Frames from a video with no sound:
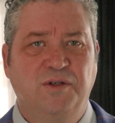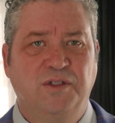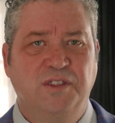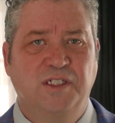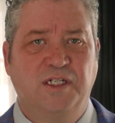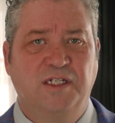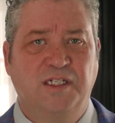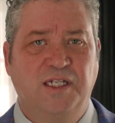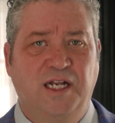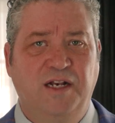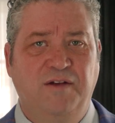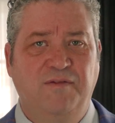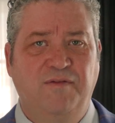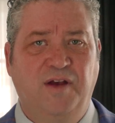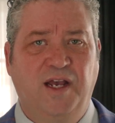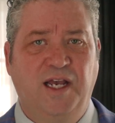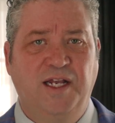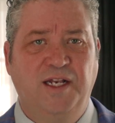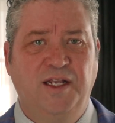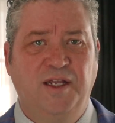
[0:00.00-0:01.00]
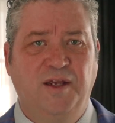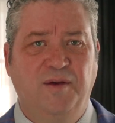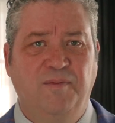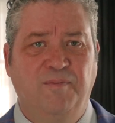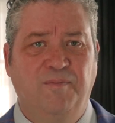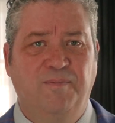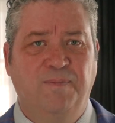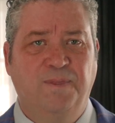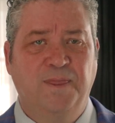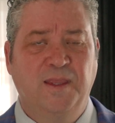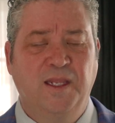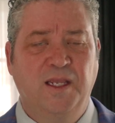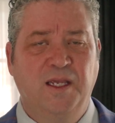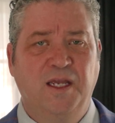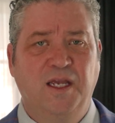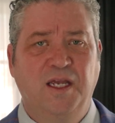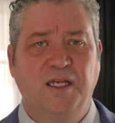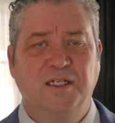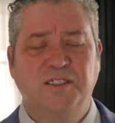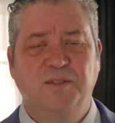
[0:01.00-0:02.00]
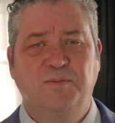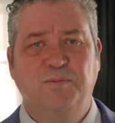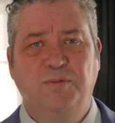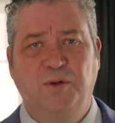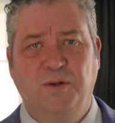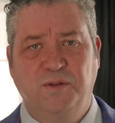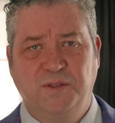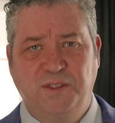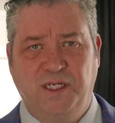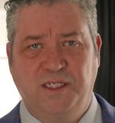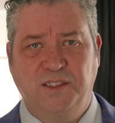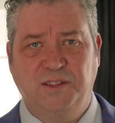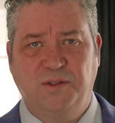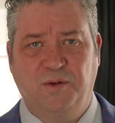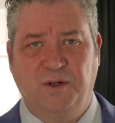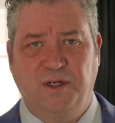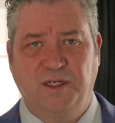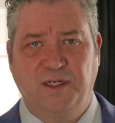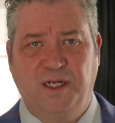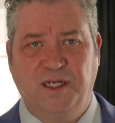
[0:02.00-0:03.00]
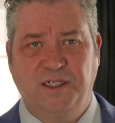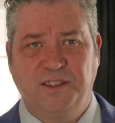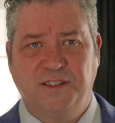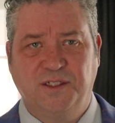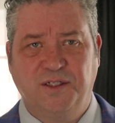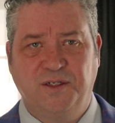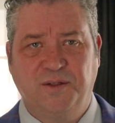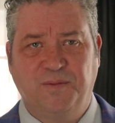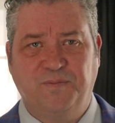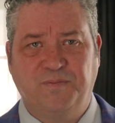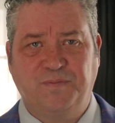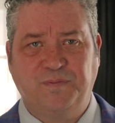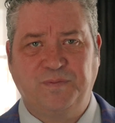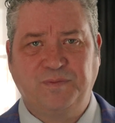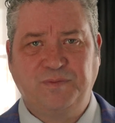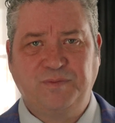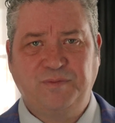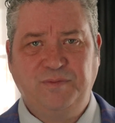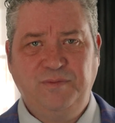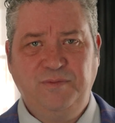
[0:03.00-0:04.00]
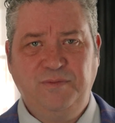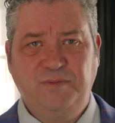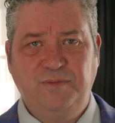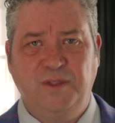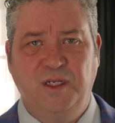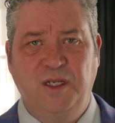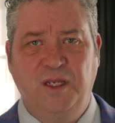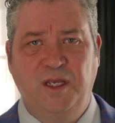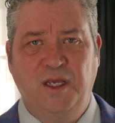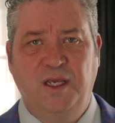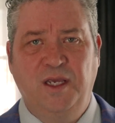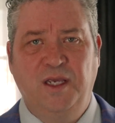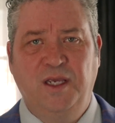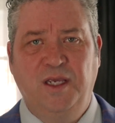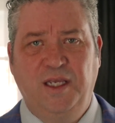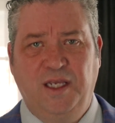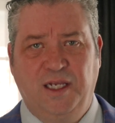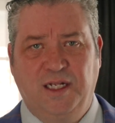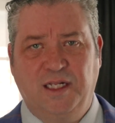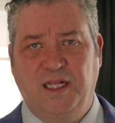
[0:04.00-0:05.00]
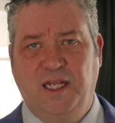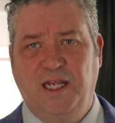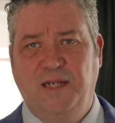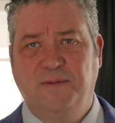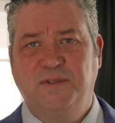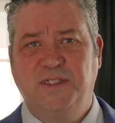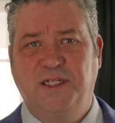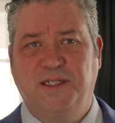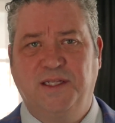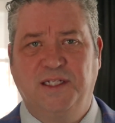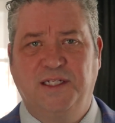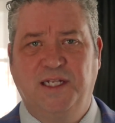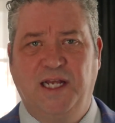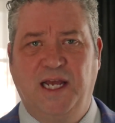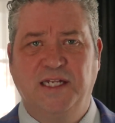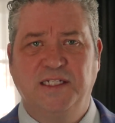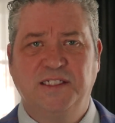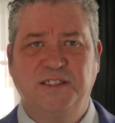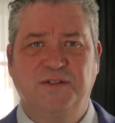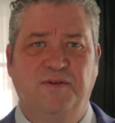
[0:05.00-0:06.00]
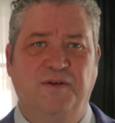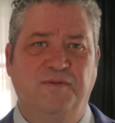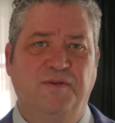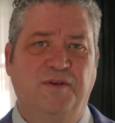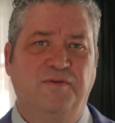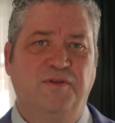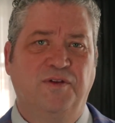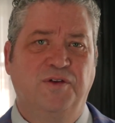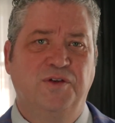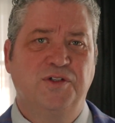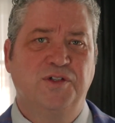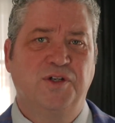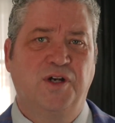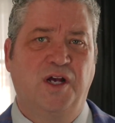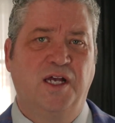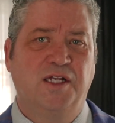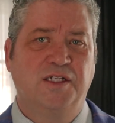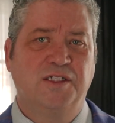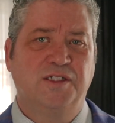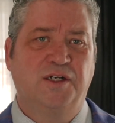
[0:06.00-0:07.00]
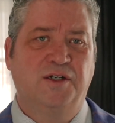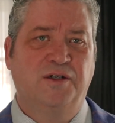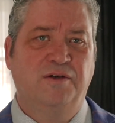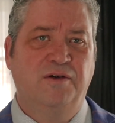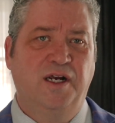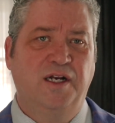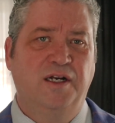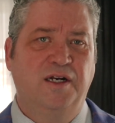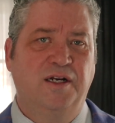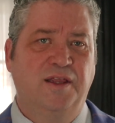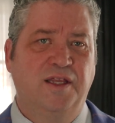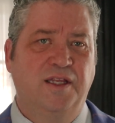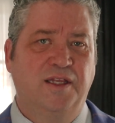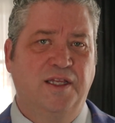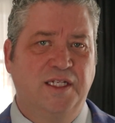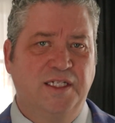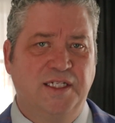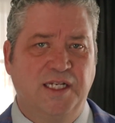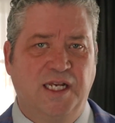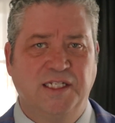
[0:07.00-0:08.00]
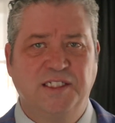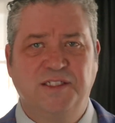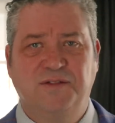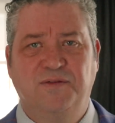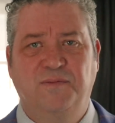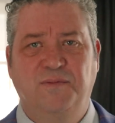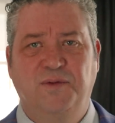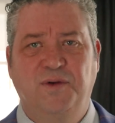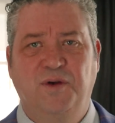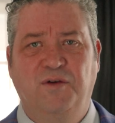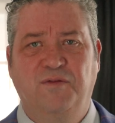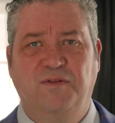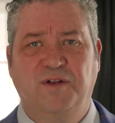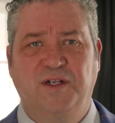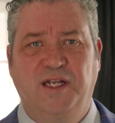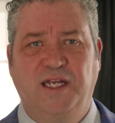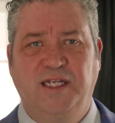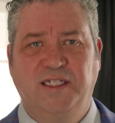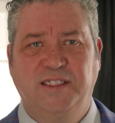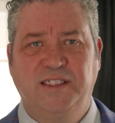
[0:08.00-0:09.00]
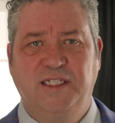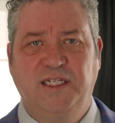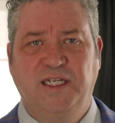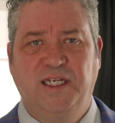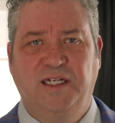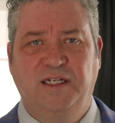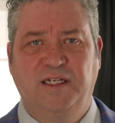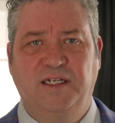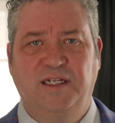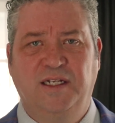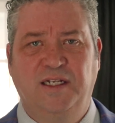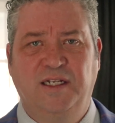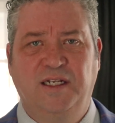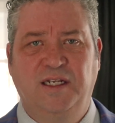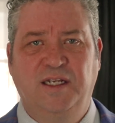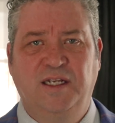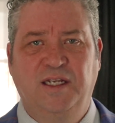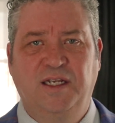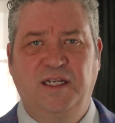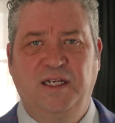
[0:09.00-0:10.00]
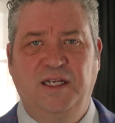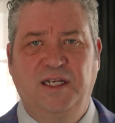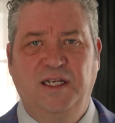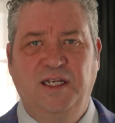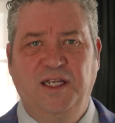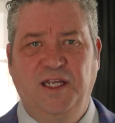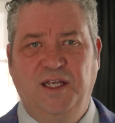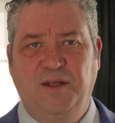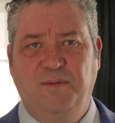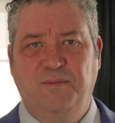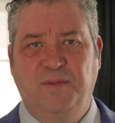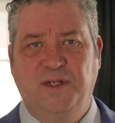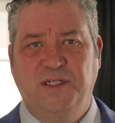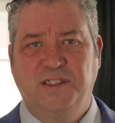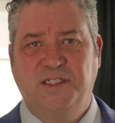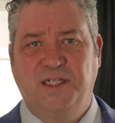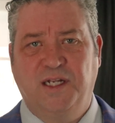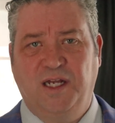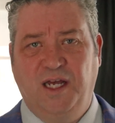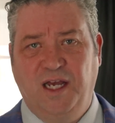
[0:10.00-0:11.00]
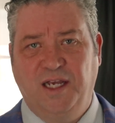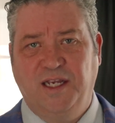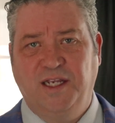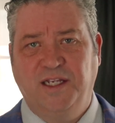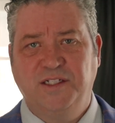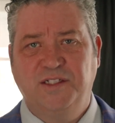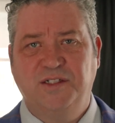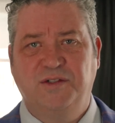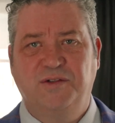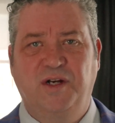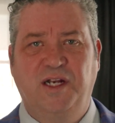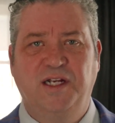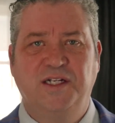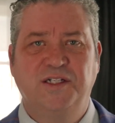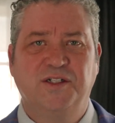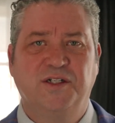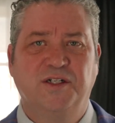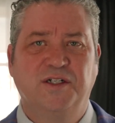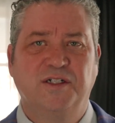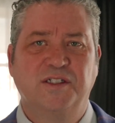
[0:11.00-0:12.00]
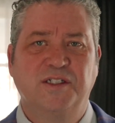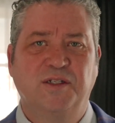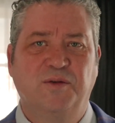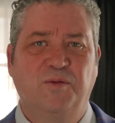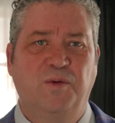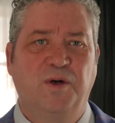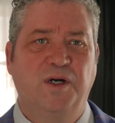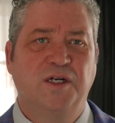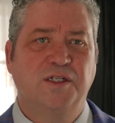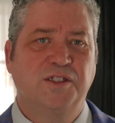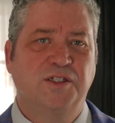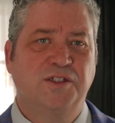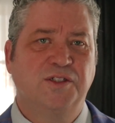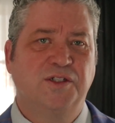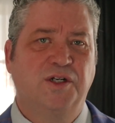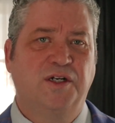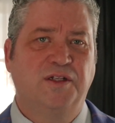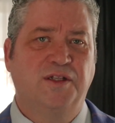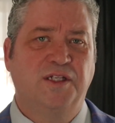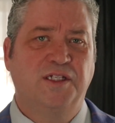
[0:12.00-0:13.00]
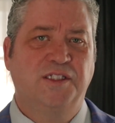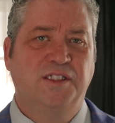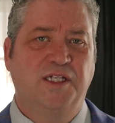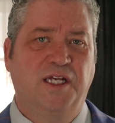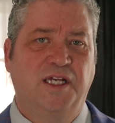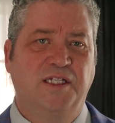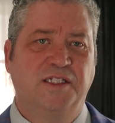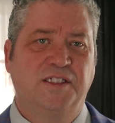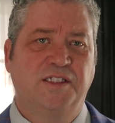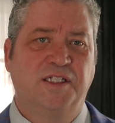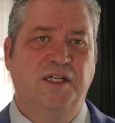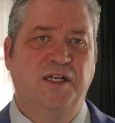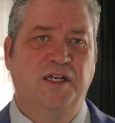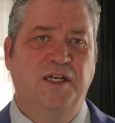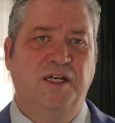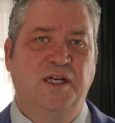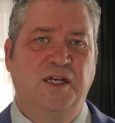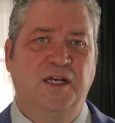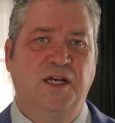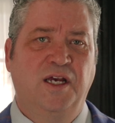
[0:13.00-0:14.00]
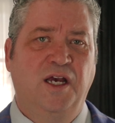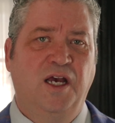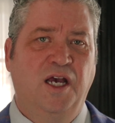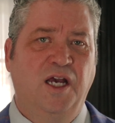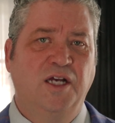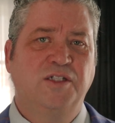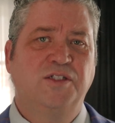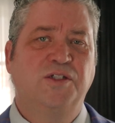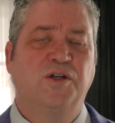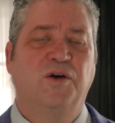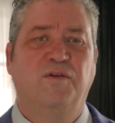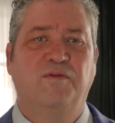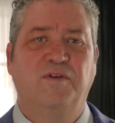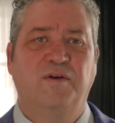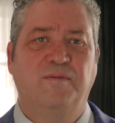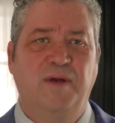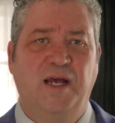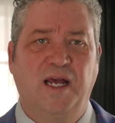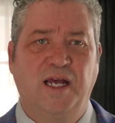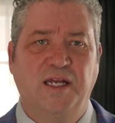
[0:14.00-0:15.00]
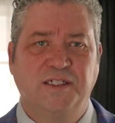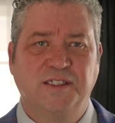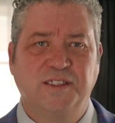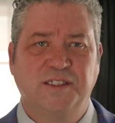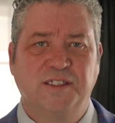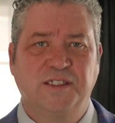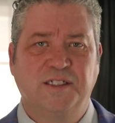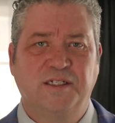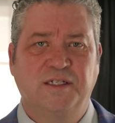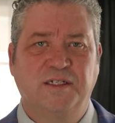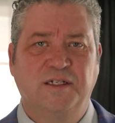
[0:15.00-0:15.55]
has identified him as a protest organizer. He claims that the deaths from the flu shots are greater than the deaths from COVID-19. He admits to hugging strangers and wears a shirt that says, "Hugs over masks."